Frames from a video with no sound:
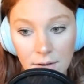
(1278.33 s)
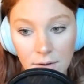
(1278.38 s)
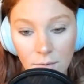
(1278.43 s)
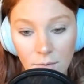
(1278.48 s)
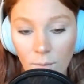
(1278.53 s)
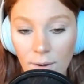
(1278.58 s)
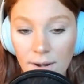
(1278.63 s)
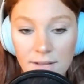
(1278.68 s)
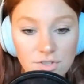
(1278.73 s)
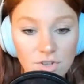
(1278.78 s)

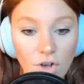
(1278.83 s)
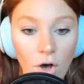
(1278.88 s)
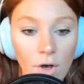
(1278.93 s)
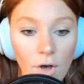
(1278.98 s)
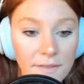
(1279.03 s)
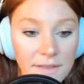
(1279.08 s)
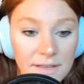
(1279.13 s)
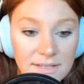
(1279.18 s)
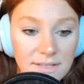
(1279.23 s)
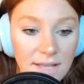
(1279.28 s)
When it's all
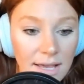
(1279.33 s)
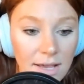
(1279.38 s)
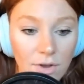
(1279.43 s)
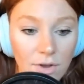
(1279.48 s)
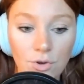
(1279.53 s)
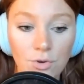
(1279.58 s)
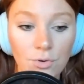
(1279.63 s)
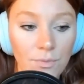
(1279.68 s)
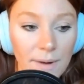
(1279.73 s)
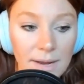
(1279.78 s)
these like
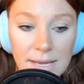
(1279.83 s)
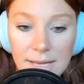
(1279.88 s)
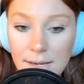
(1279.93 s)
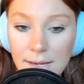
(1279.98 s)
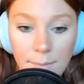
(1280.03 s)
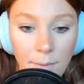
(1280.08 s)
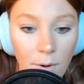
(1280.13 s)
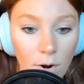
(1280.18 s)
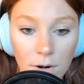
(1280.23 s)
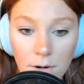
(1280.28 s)

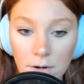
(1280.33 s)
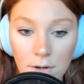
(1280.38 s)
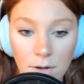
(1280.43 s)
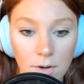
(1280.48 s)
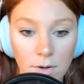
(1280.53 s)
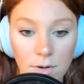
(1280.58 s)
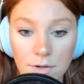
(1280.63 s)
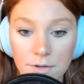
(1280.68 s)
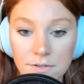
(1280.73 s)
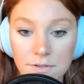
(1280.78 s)
grain
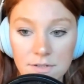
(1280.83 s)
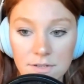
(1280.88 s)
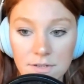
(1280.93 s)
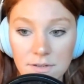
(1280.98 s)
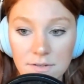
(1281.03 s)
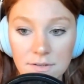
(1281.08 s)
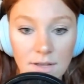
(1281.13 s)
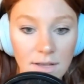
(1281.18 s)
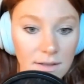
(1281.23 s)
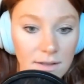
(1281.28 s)
particles,
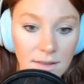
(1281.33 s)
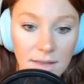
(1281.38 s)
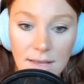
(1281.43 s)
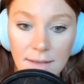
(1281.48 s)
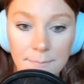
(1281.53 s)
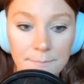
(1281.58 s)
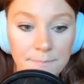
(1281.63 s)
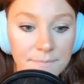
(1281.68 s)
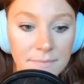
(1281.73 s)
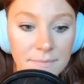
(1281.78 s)
because like
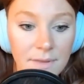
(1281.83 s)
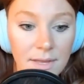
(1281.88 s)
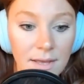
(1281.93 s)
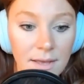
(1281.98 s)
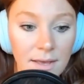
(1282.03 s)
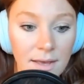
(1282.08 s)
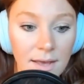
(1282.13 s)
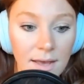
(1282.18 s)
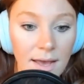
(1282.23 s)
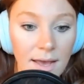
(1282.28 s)

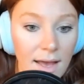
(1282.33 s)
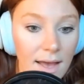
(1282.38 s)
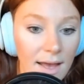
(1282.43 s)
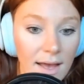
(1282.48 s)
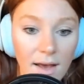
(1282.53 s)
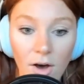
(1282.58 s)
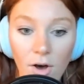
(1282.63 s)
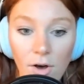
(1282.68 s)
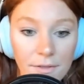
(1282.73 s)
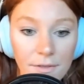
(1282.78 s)

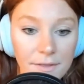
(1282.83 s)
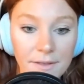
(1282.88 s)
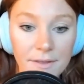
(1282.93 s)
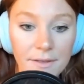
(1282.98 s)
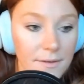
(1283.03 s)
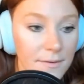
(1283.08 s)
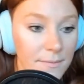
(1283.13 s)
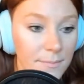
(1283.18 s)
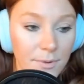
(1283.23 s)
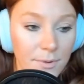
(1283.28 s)
all
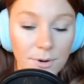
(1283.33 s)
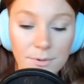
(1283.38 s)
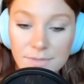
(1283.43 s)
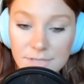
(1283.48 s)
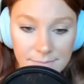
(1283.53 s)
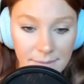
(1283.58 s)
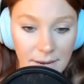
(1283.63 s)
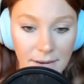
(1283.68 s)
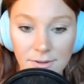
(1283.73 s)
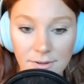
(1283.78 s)
the
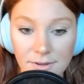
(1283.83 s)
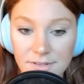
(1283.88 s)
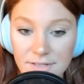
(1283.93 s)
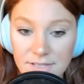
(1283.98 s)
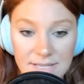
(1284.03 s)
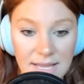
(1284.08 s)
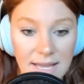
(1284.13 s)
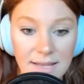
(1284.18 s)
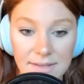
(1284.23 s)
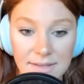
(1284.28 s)
protein powder looks
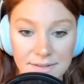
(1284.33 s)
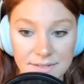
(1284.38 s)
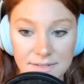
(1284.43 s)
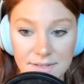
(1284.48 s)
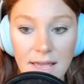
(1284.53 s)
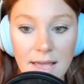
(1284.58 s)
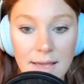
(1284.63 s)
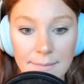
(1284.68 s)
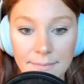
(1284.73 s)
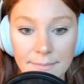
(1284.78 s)
exactly the
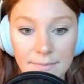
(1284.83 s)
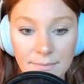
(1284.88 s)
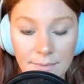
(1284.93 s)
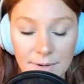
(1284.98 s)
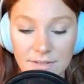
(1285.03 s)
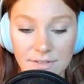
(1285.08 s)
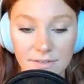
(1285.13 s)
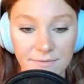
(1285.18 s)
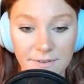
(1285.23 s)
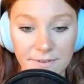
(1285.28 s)
same when
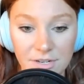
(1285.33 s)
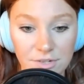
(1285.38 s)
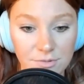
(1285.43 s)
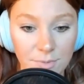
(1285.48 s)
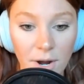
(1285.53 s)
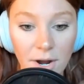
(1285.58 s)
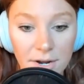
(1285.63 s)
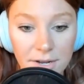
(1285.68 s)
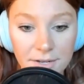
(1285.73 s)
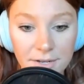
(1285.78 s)
it's a finished
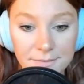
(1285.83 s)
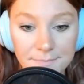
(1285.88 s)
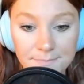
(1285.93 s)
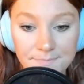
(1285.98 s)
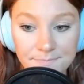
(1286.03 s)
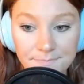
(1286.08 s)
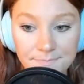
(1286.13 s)
product,